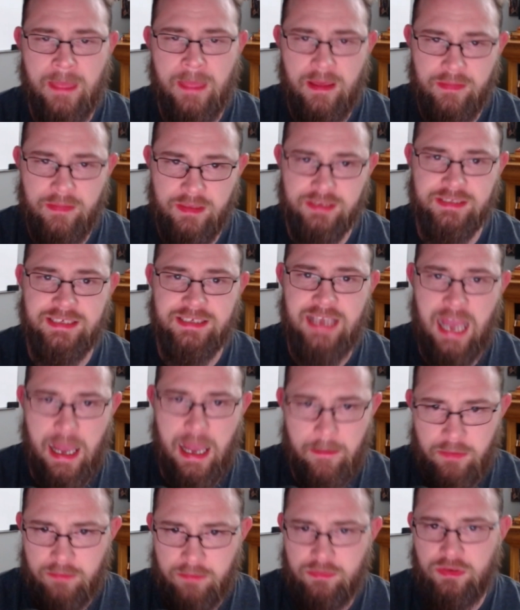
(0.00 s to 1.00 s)
This
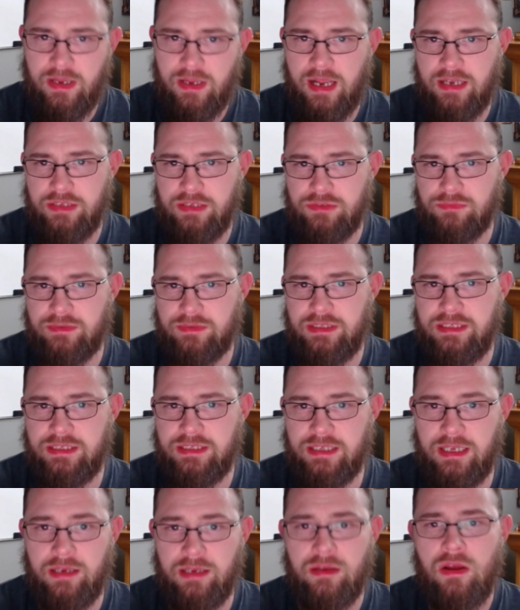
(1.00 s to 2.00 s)
gap in Buchanan's
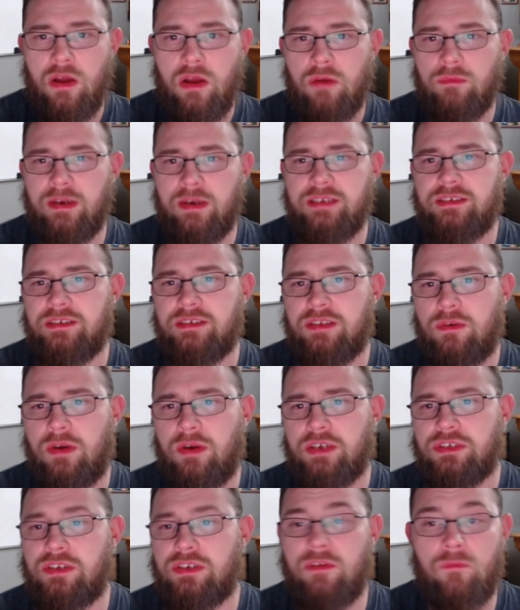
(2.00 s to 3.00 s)
reasoning raises the
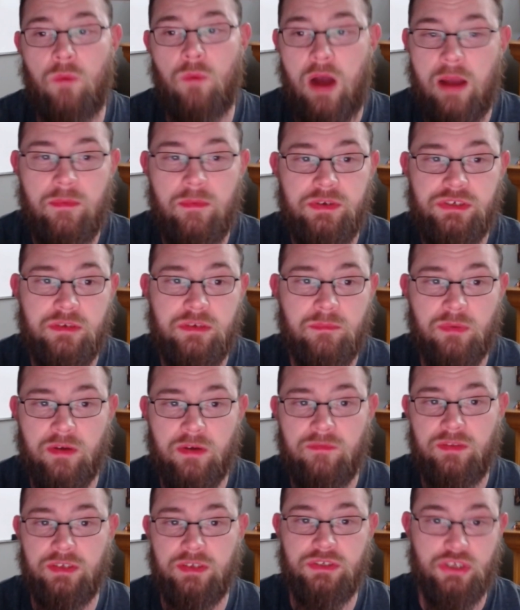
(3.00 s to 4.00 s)
question of why we should
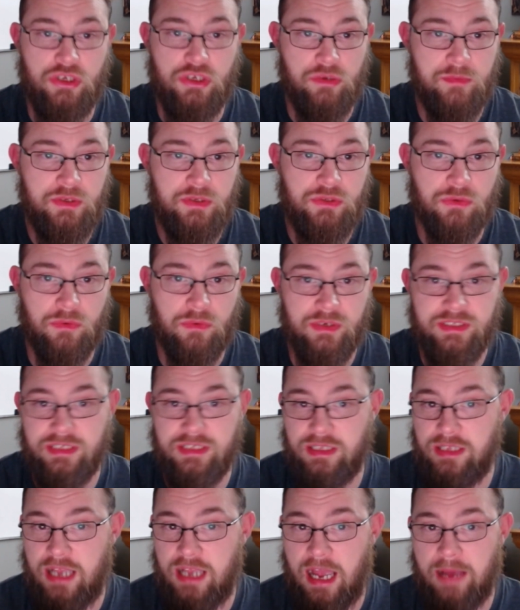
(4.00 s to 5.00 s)
privilege human choice in
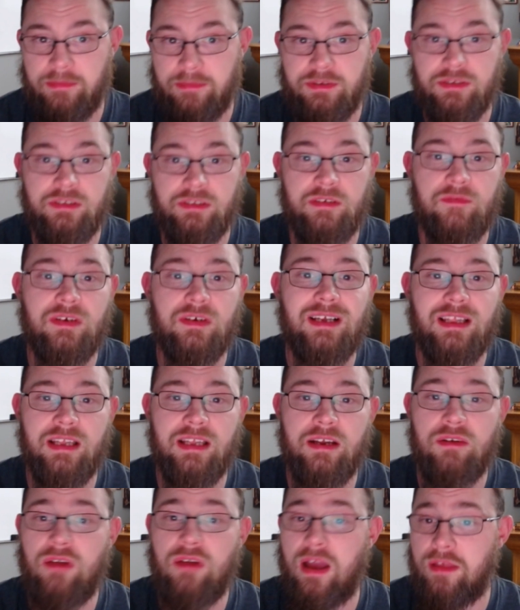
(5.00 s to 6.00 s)
the absence of a
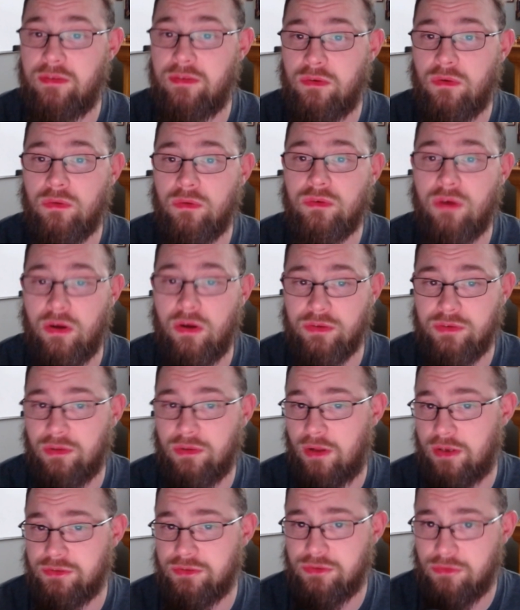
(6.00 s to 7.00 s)
clear ethical or
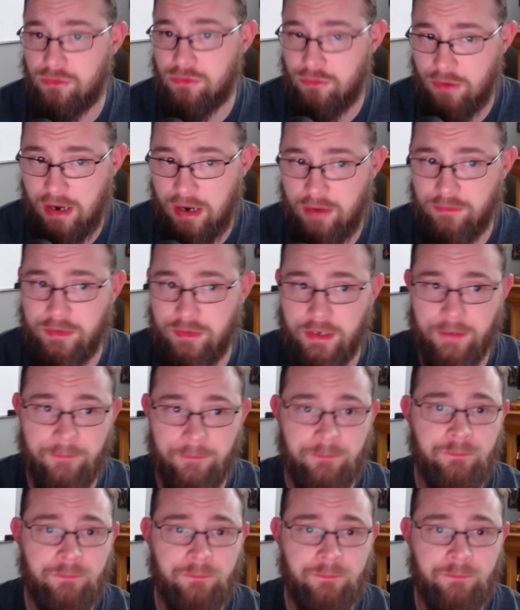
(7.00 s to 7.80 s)
ontological grounding.